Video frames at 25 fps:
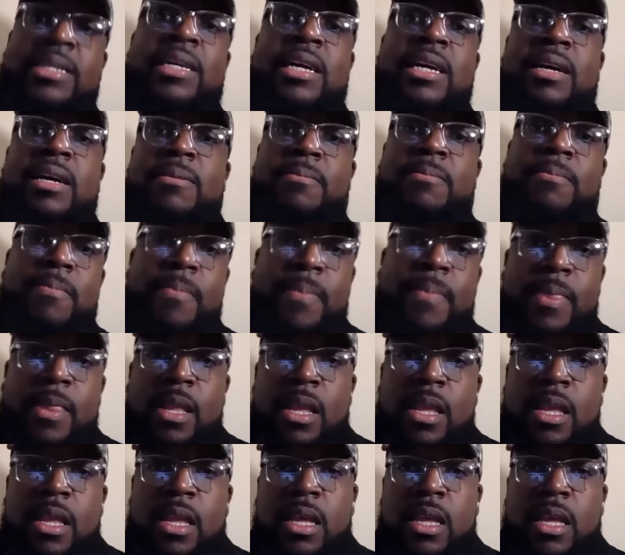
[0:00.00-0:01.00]
to come.
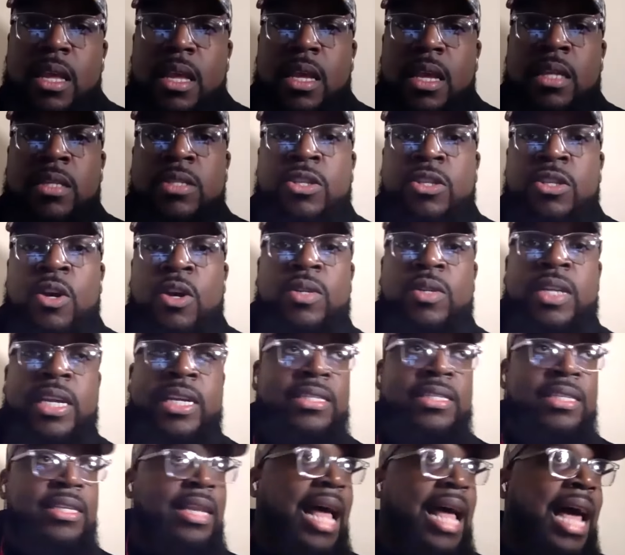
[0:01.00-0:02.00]
And so
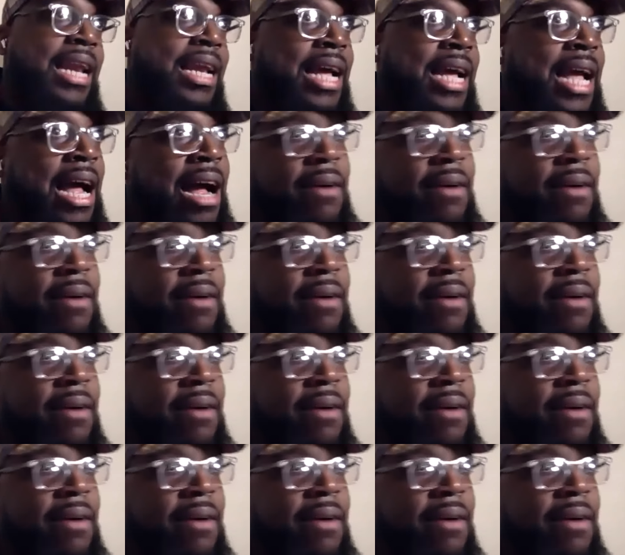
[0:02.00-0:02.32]
there's a lot of